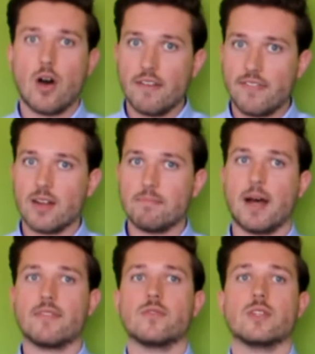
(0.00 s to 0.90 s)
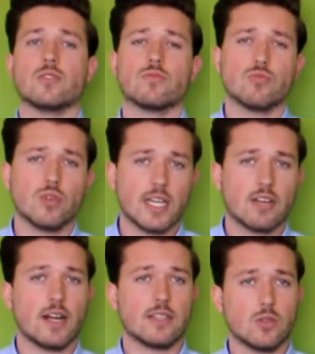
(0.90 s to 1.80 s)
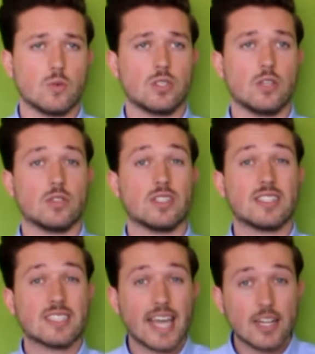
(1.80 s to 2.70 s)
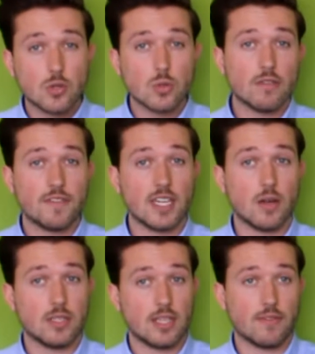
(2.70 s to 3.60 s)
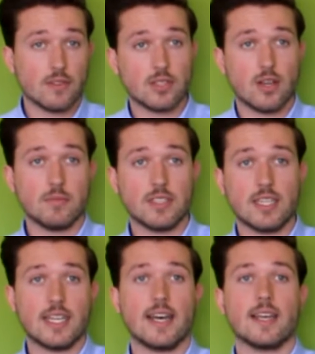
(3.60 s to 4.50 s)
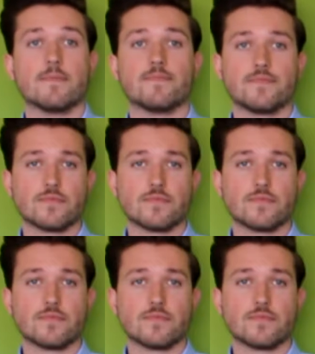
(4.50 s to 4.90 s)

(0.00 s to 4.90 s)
I find Buffer is a really great tool to use to schedule your video at different times of the day.